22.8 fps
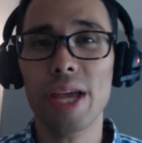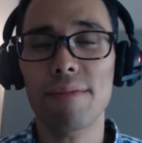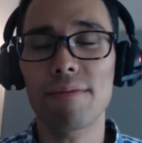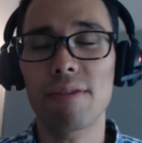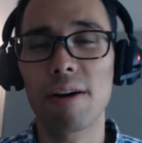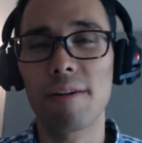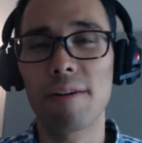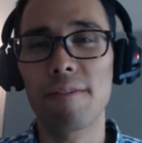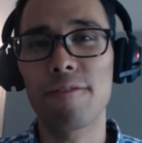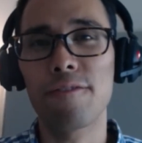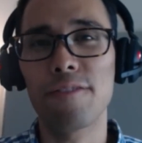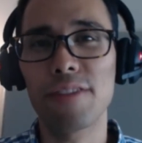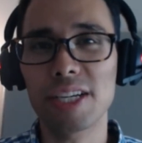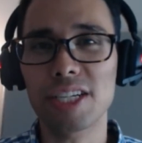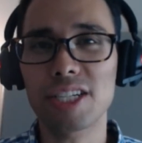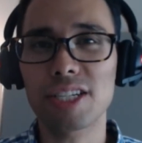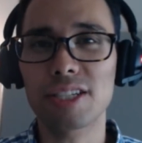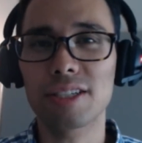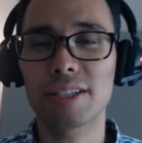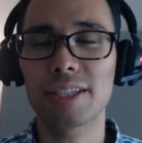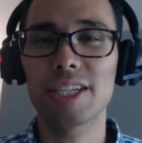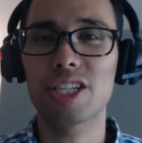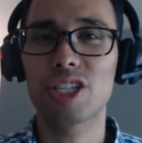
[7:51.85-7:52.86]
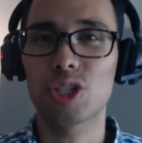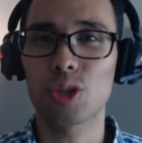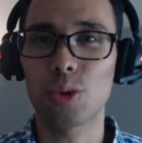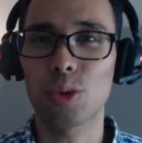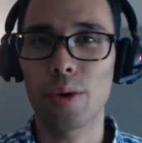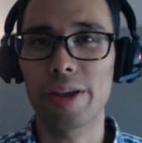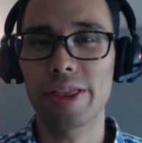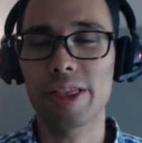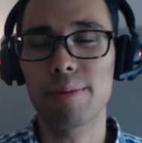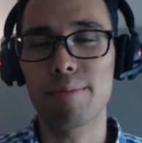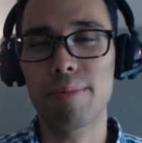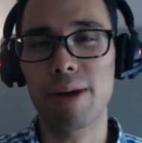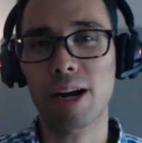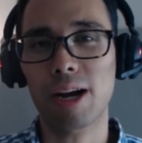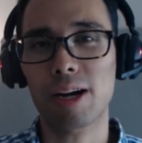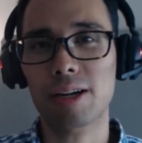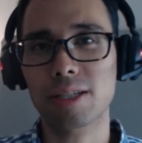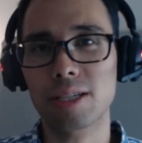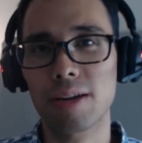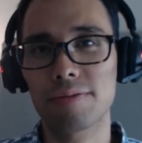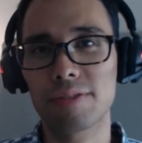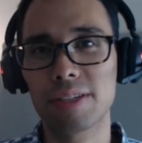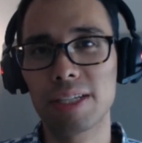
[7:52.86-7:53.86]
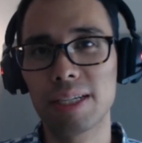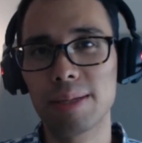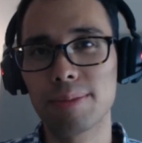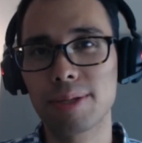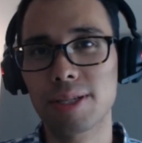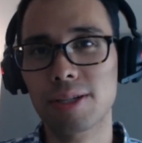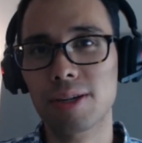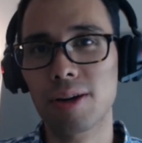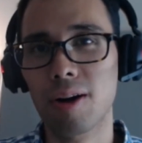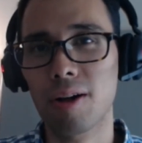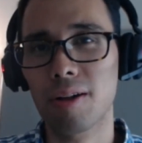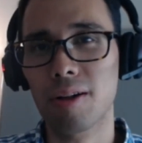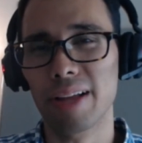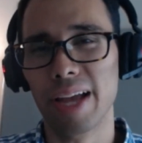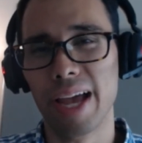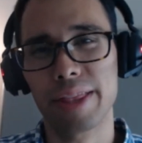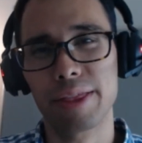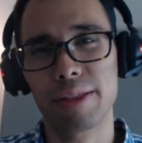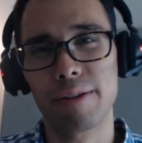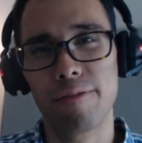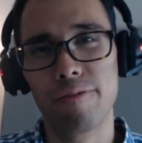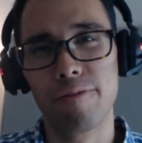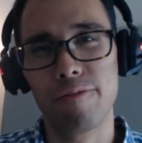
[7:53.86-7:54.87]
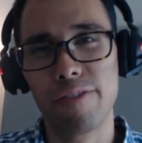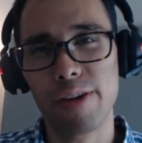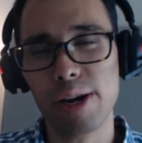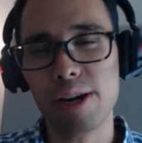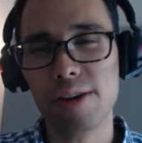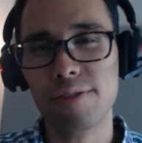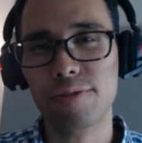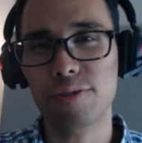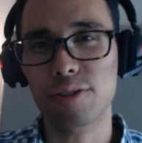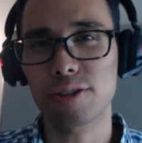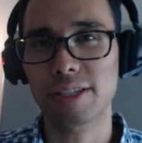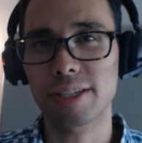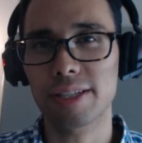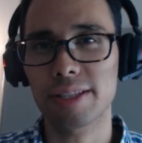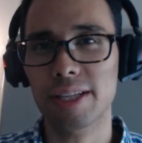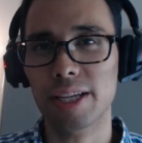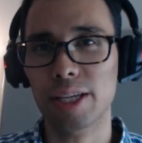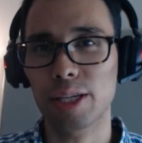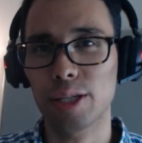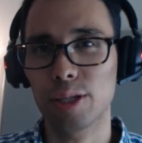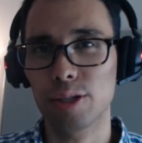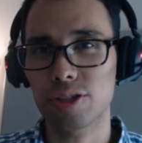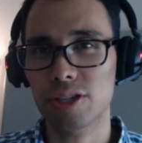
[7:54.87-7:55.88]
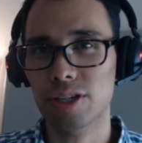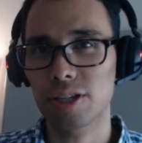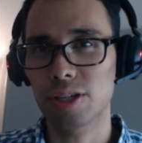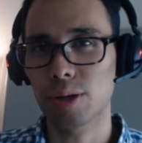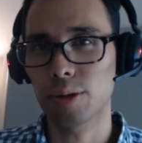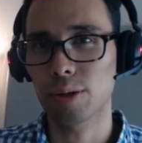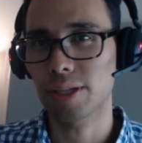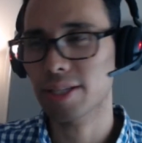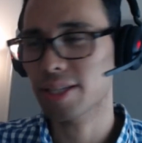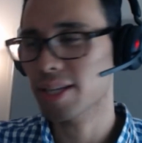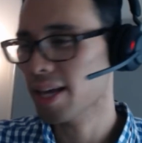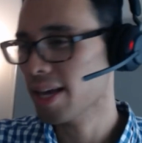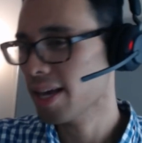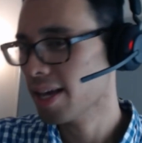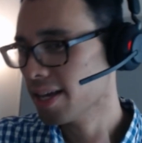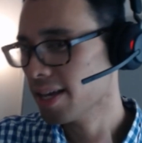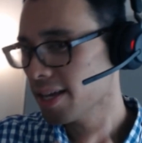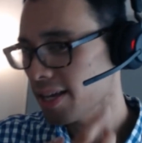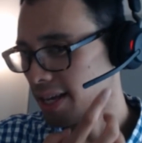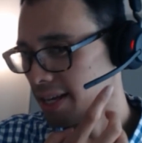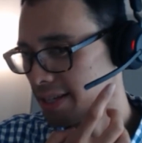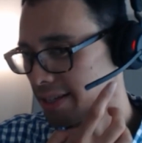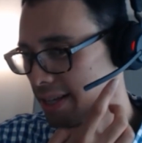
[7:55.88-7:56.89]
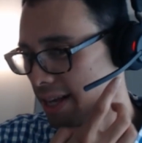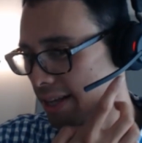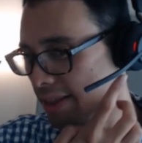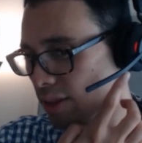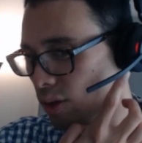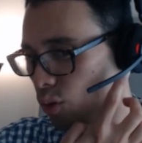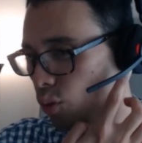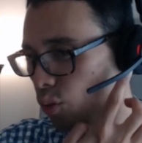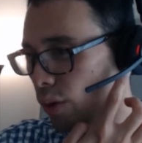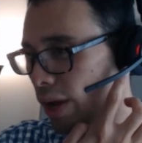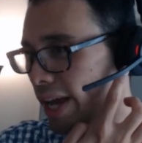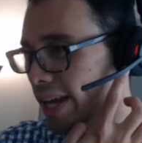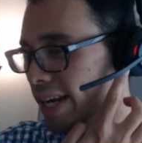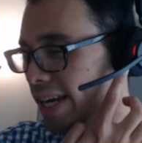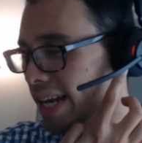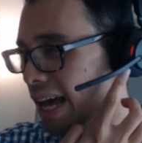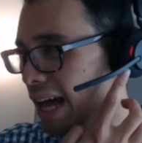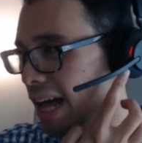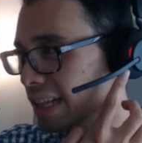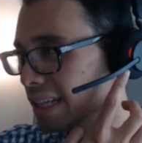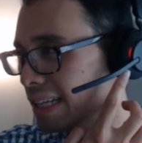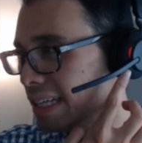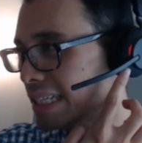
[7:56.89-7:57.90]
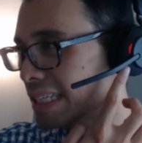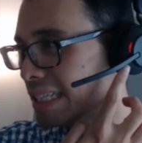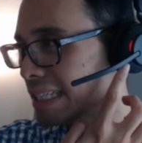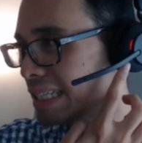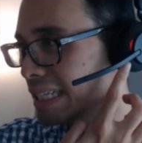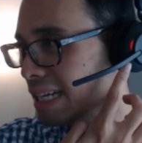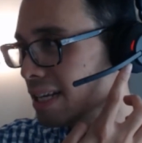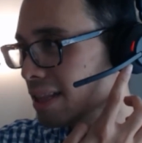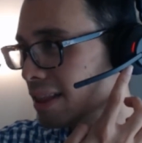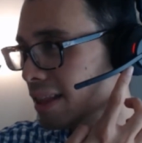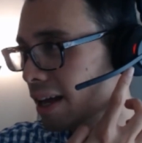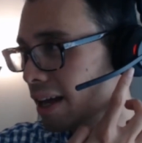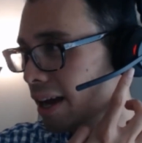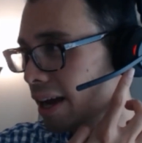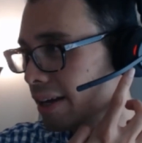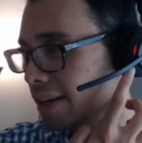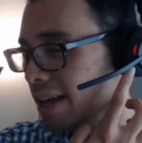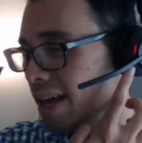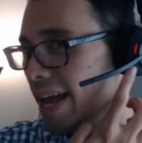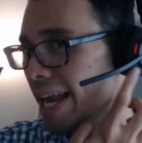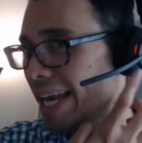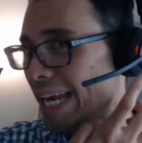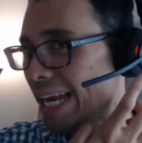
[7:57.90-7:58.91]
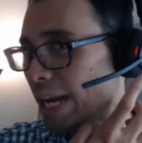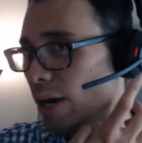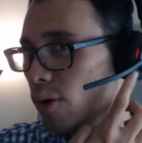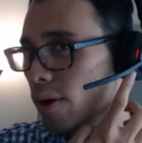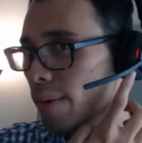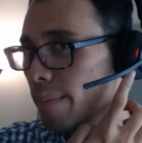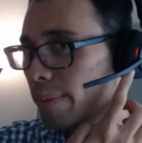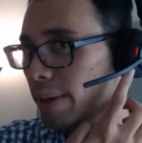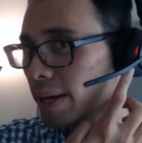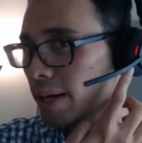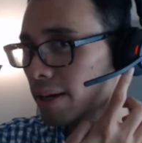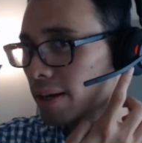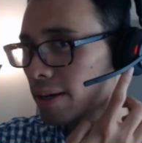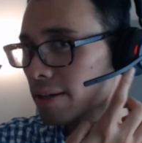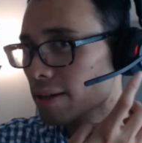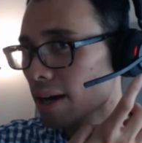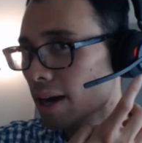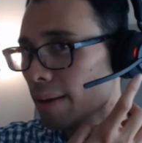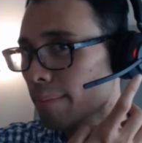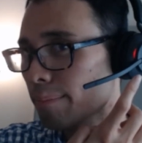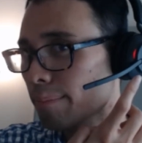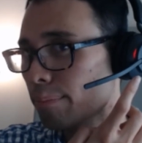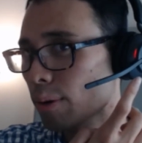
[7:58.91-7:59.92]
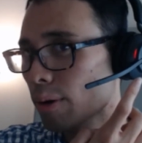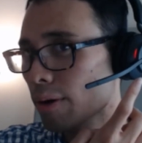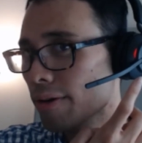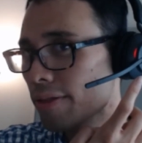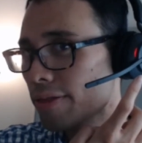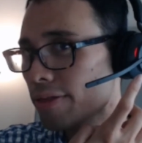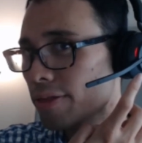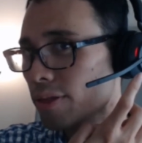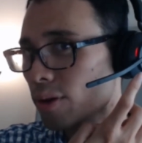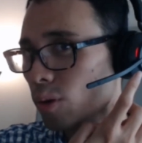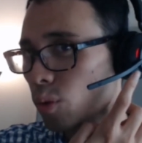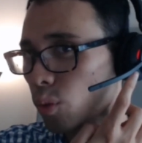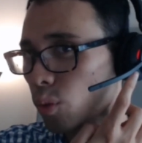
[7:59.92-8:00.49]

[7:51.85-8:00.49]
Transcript: we have officially joined the Microsoft Teams call, and the very first thing that you should notice is that the red L E D light now appears on both the